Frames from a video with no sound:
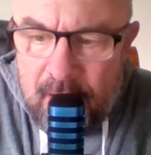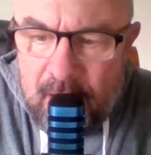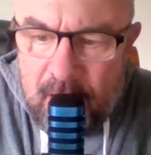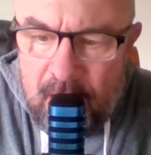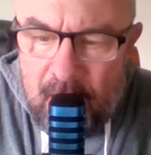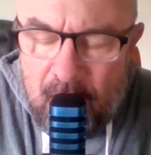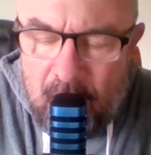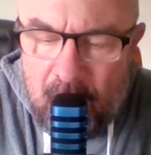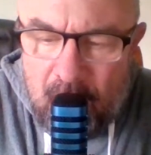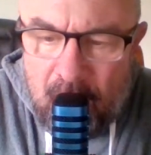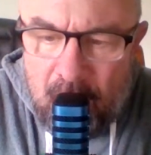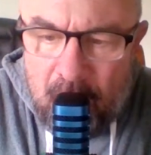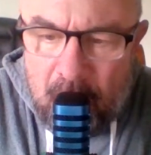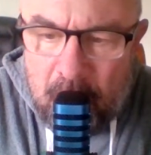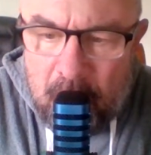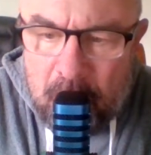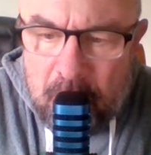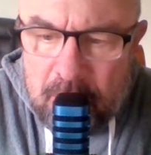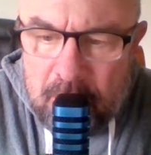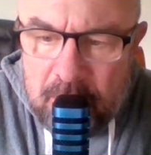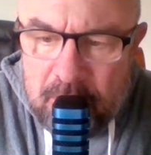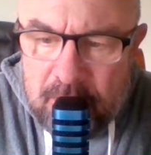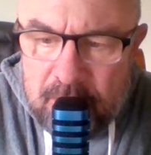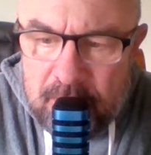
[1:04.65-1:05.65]

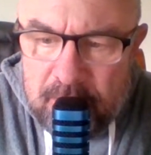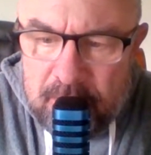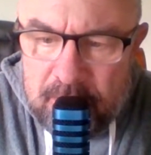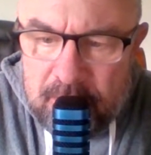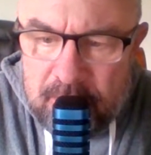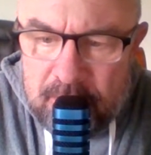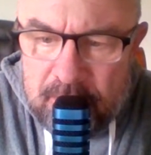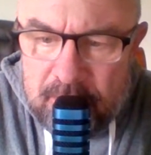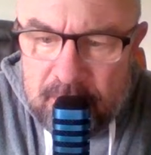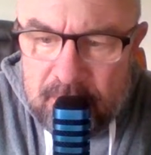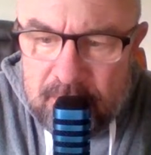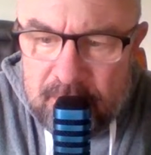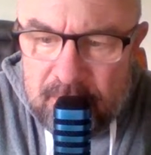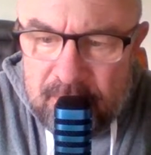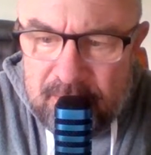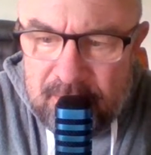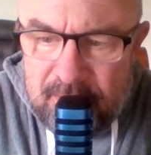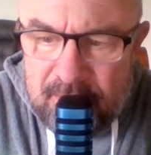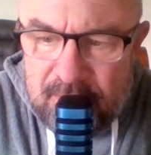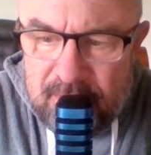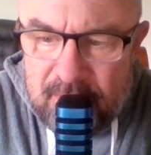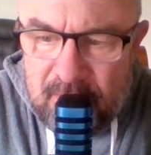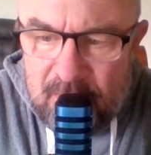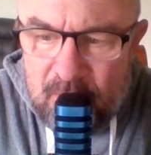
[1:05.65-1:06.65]
Um,
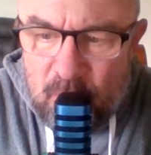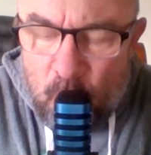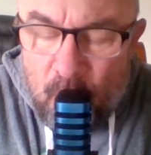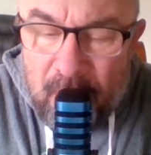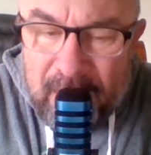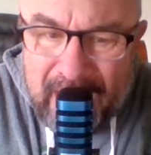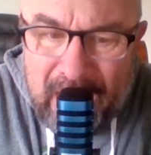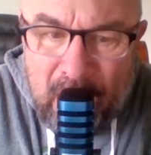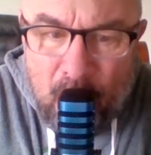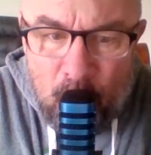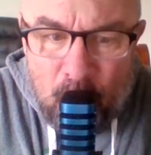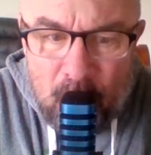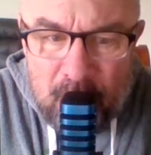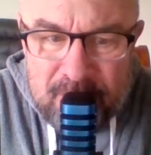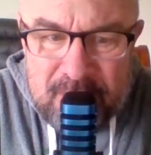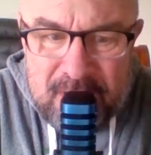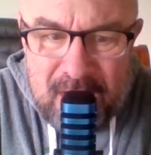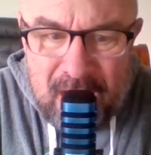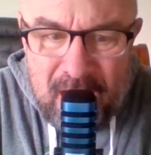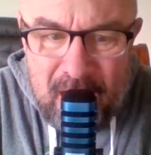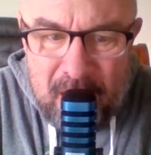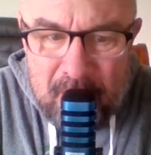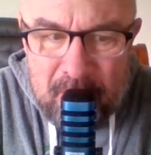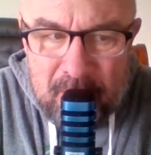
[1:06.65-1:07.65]
1 hour of
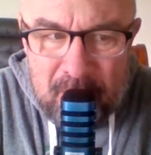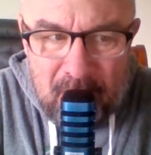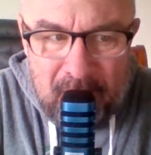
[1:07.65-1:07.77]
time,